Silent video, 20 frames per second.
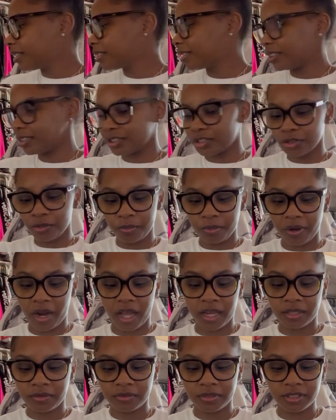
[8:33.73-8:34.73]
The two
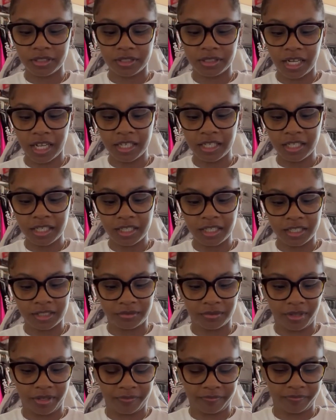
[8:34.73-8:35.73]
Prada ones. Like, look at this
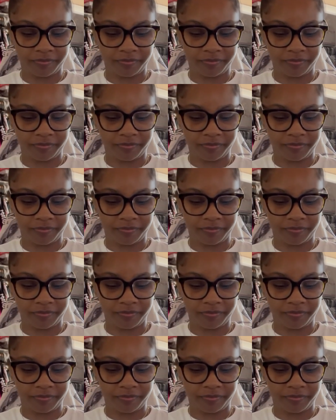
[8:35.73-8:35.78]
one.